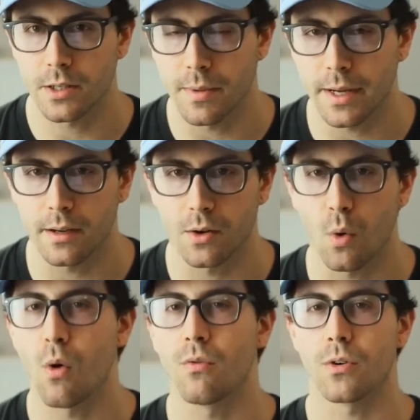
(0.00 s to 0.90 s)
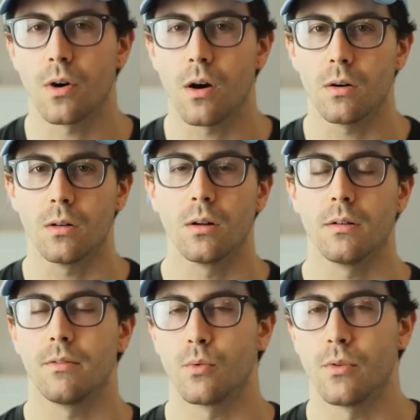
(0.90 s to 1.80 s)
make an overall
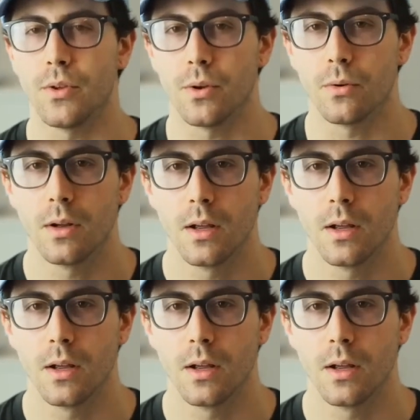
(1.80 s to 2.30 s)
review,